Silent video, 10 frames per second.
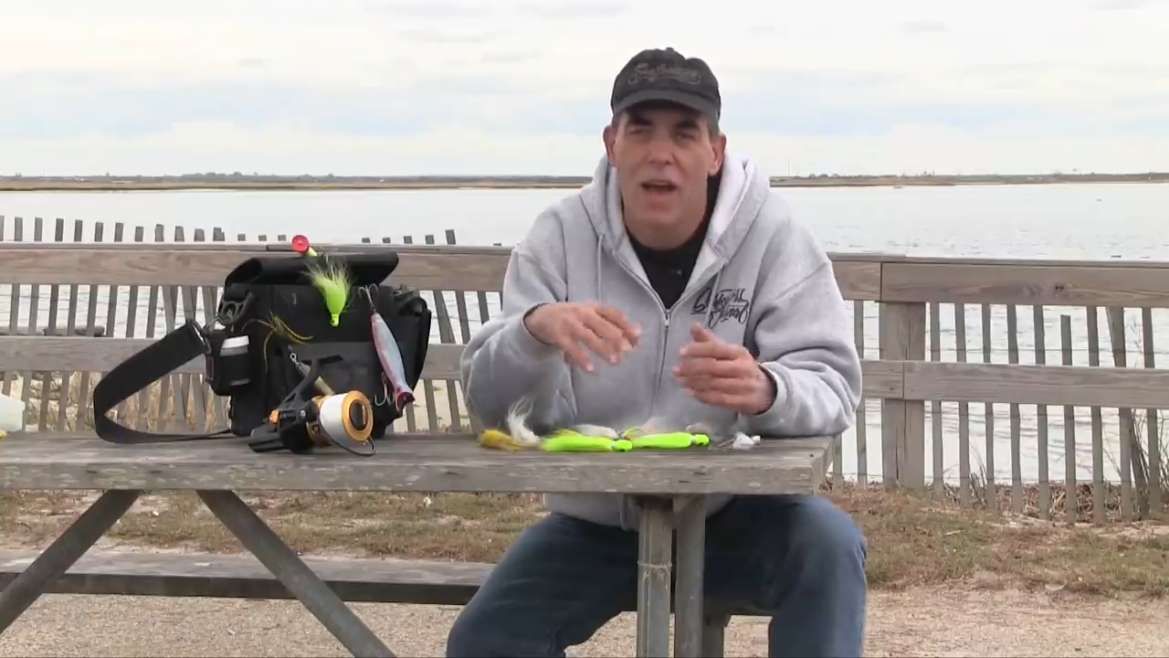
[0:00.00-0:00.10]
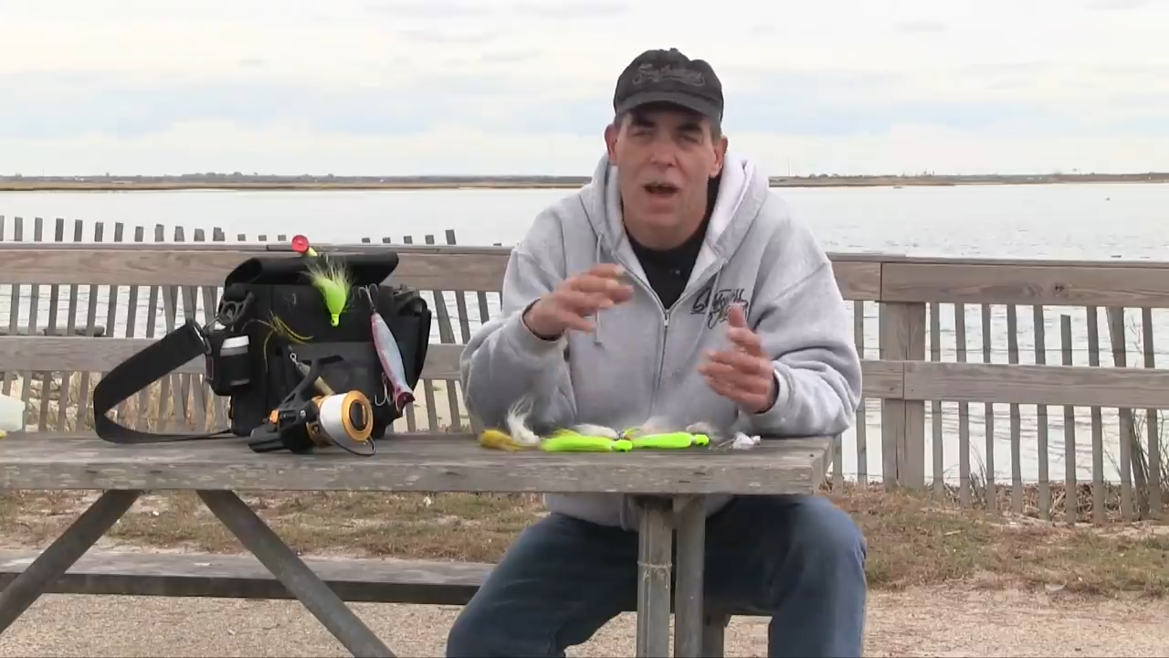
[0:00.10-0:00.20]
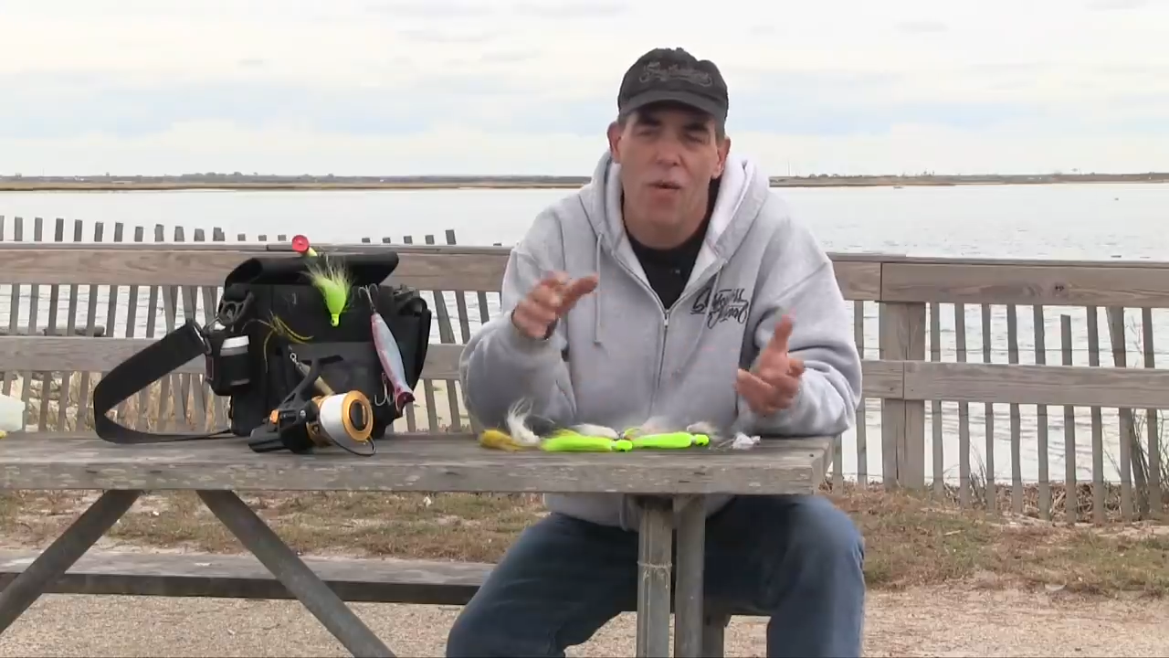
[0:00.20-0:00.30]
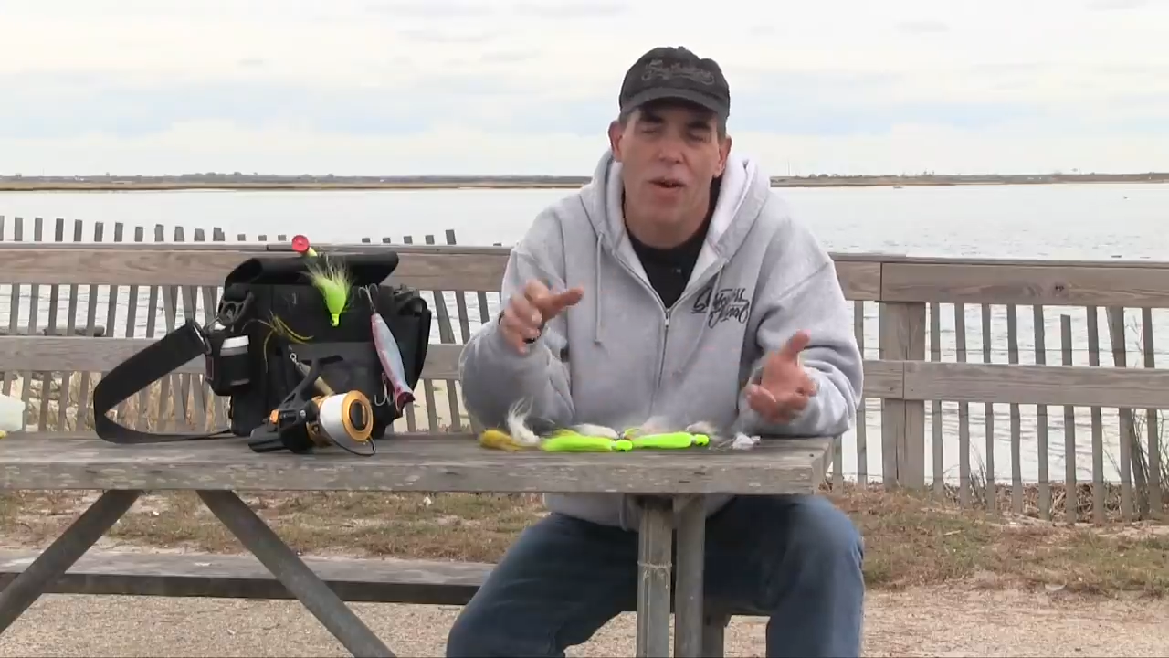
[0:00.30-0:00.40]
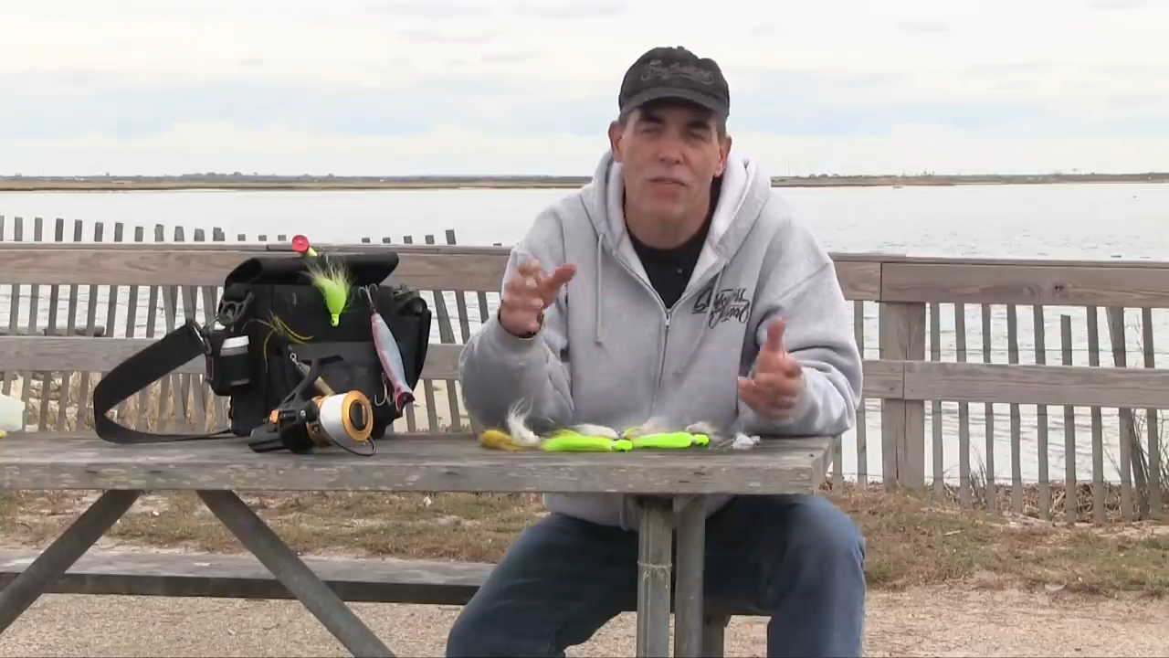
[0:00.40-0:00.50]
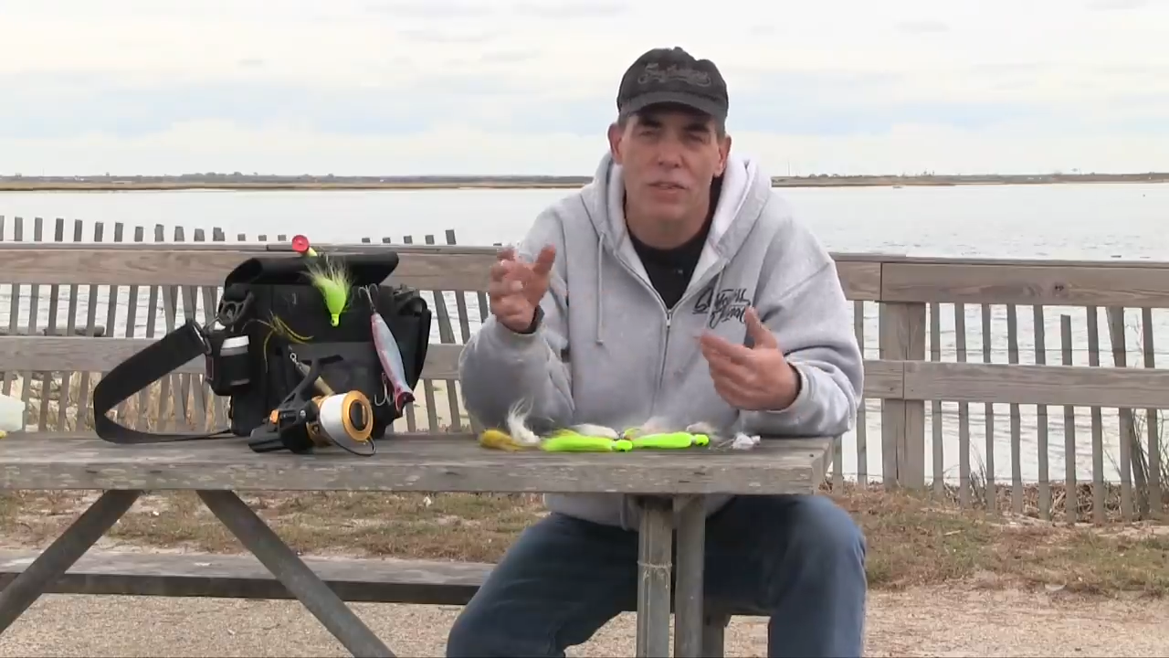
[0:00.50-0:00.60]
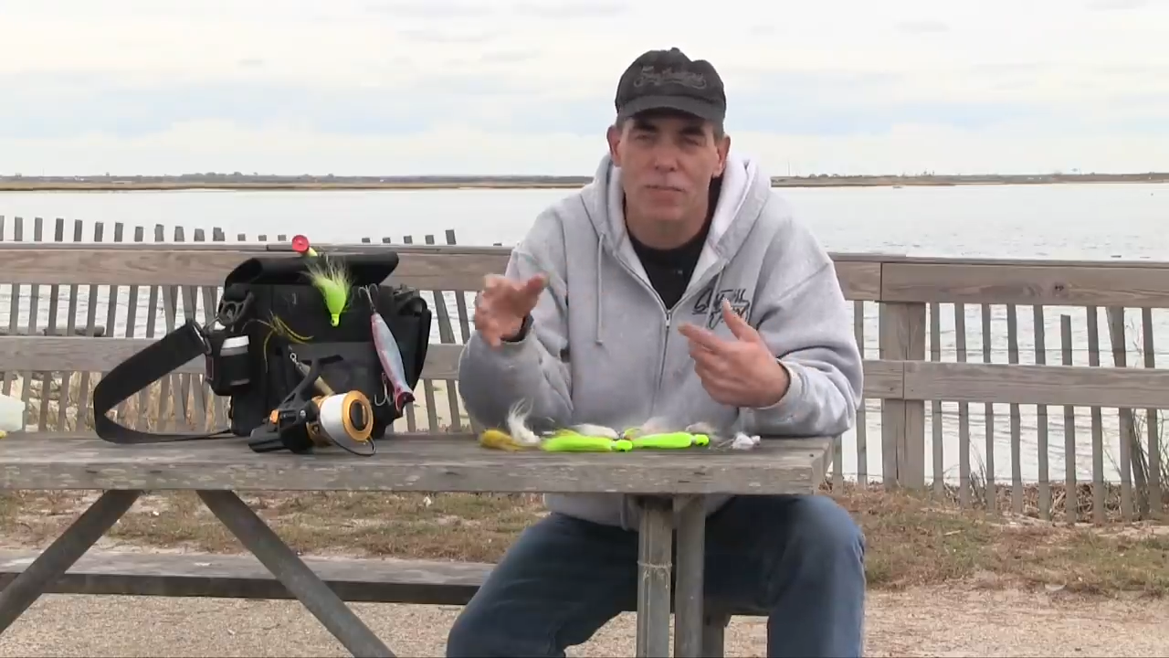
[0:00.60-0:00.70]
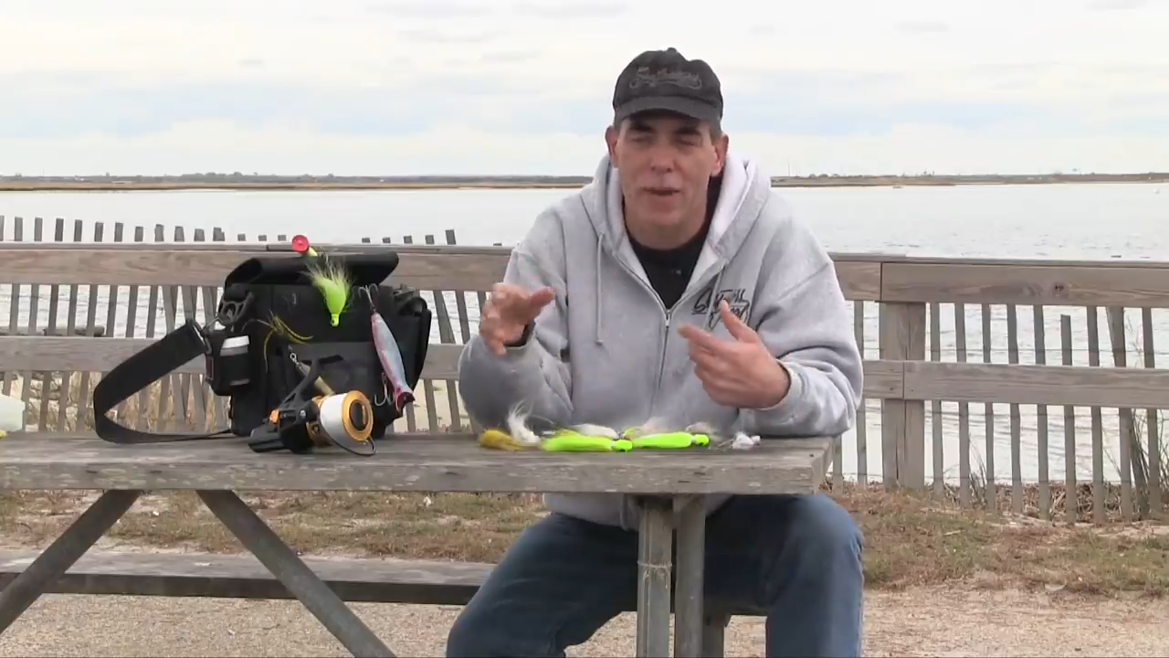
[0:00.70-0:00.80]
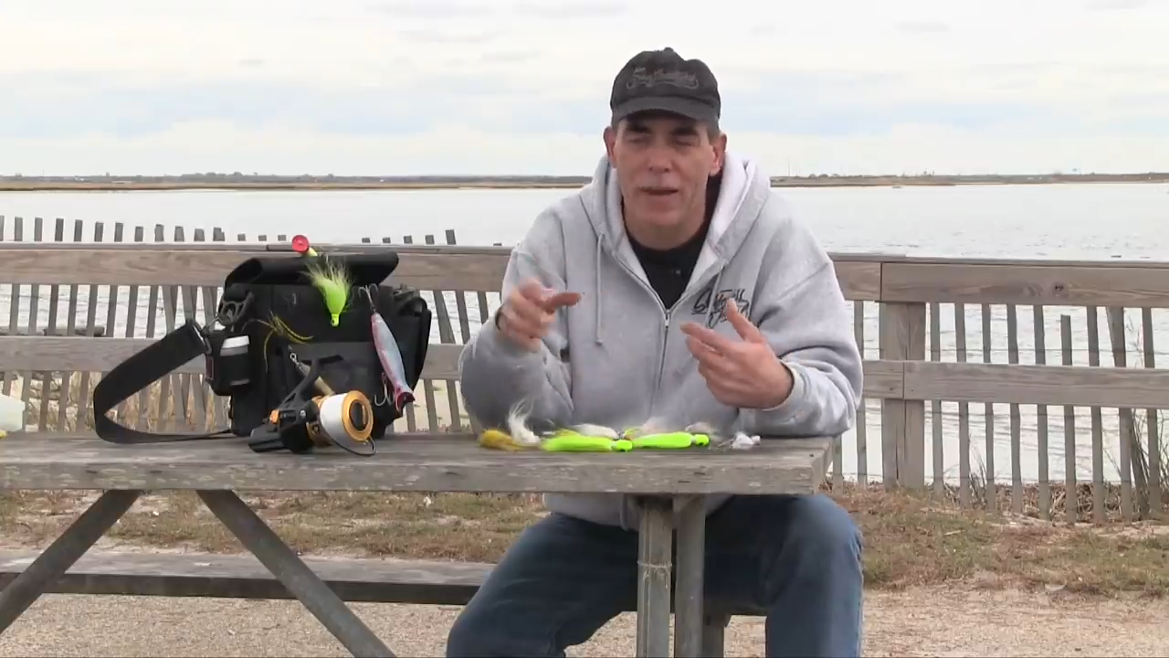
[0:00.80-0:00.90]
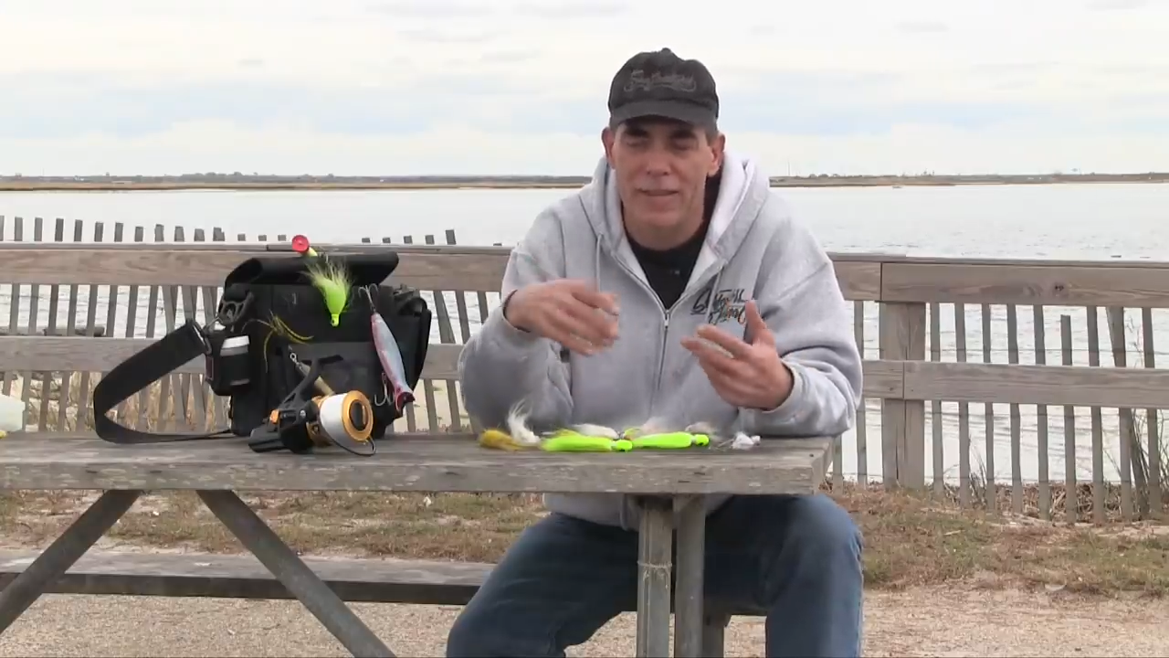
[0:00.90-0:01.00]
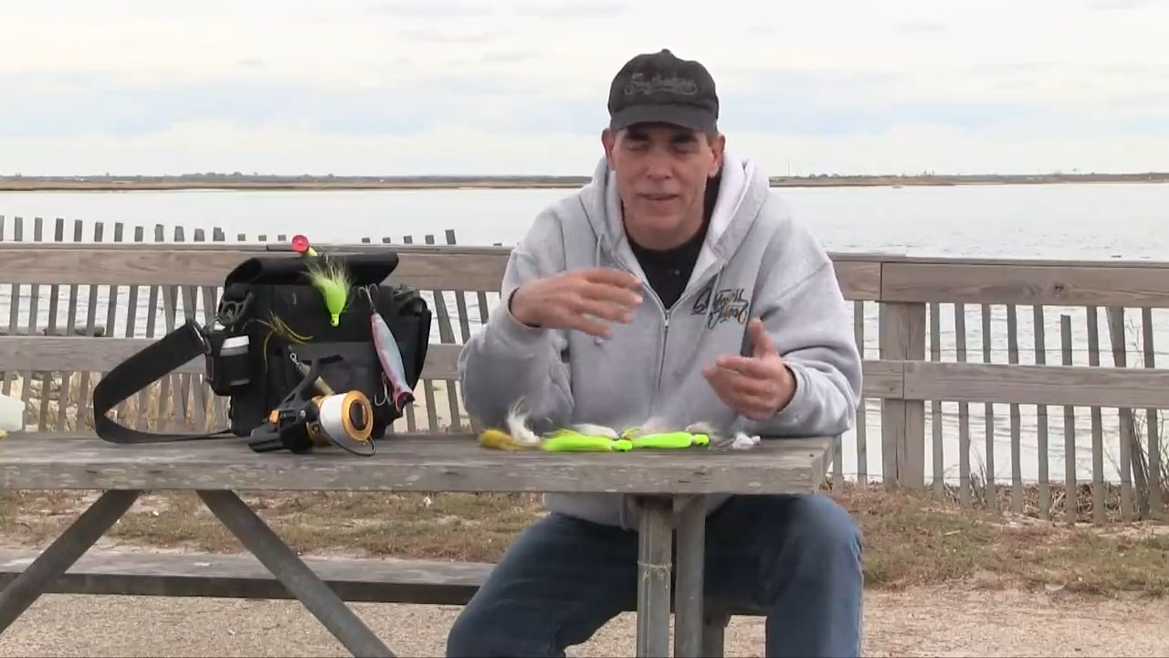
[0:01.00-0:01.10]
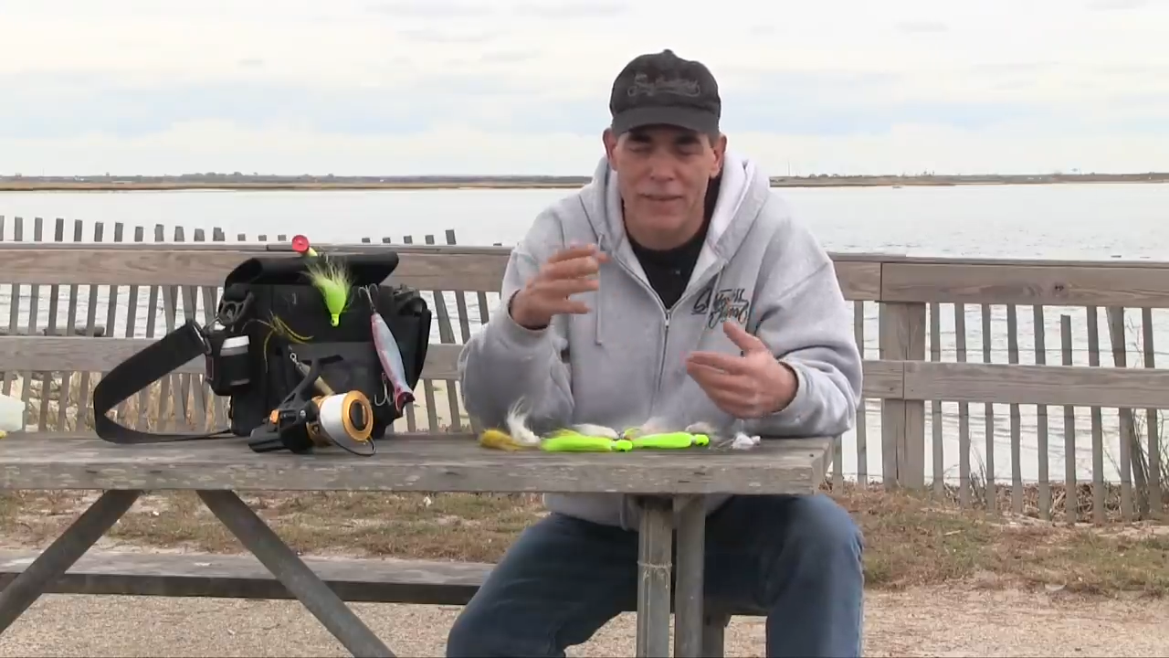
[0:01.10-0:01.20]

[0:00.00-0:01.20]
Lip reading: However, it's better